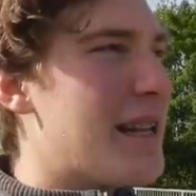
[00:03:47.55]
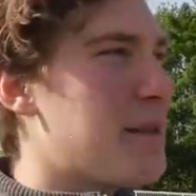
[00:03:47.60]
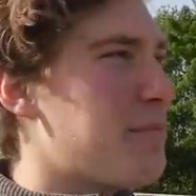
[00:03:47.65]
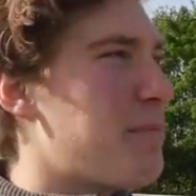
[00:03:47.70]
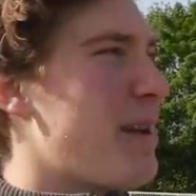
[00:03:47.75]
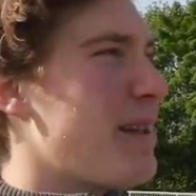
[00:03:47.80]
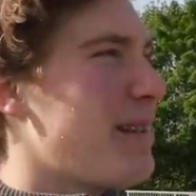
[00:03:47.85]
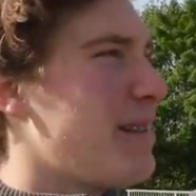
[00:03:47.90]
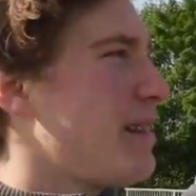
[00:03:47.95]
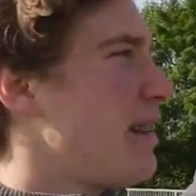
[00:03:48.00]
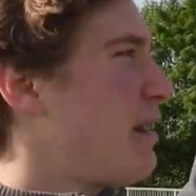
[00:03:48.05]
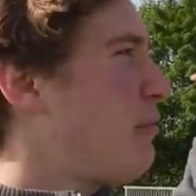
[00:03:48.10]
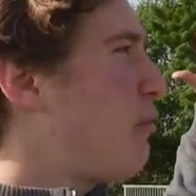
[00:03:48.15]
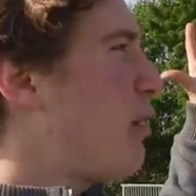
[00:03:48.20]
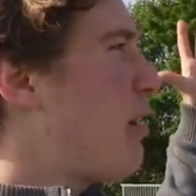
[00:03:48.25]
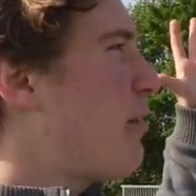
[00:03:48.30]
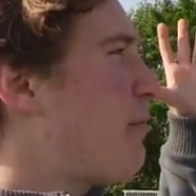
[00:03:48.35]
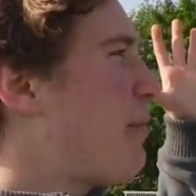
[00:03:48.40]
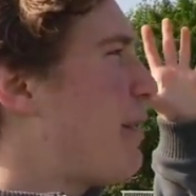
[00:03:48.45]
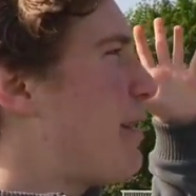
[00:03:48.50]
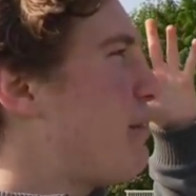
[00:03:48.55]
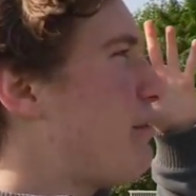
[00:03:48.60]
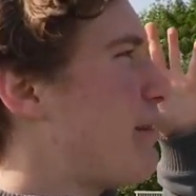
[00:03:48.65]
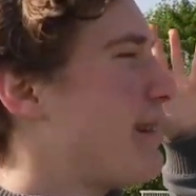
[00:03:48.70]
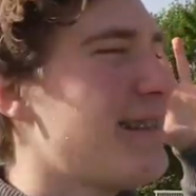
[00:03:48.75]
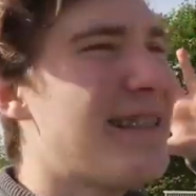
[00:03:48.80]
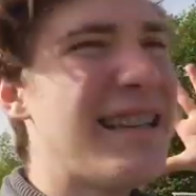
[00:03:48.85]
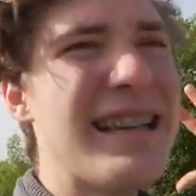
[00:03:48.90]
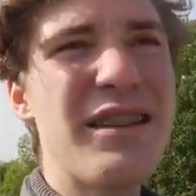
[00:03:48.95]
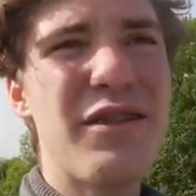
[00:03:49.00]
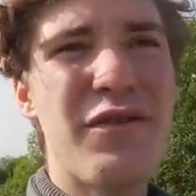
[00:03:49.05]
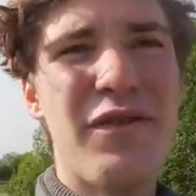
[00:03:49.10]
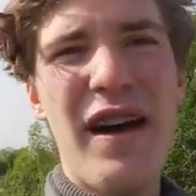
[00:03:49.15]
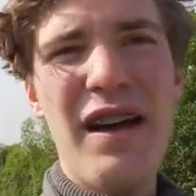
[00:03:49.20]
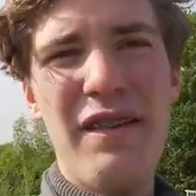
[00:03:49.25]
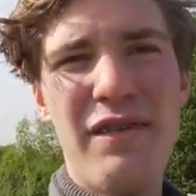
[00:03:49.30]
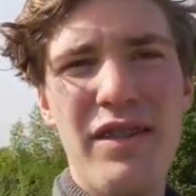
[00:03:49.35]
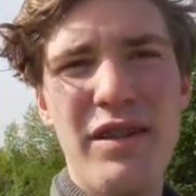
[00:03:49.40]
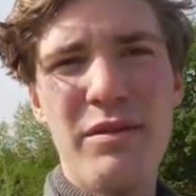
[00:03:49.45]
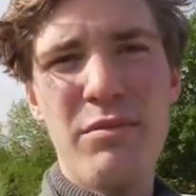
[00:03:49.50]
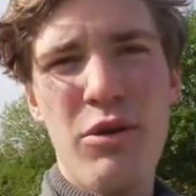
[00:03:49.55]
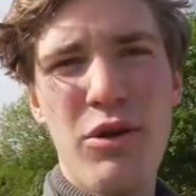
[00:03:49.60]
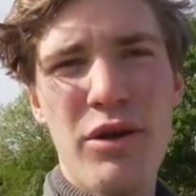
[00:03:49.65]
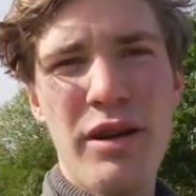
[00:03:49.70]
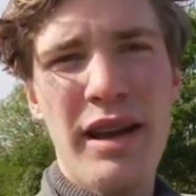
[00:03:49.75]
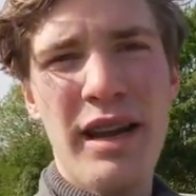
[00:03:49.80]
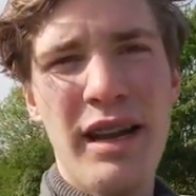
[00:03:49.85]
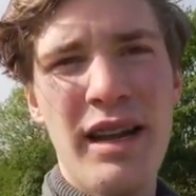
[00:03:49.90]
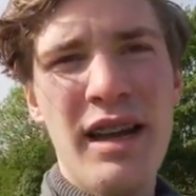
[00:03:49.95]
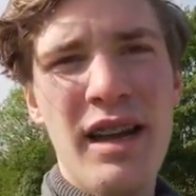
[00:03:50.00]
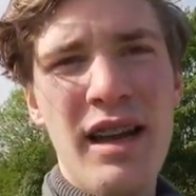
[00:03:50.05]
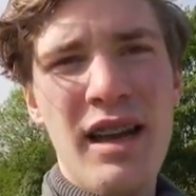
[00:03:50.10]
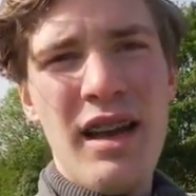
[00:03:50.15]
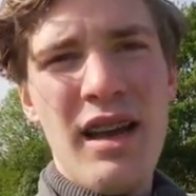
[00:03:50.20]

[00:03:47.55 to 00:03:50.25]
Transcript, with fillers: That's basically what I've been doing since 5 in the morning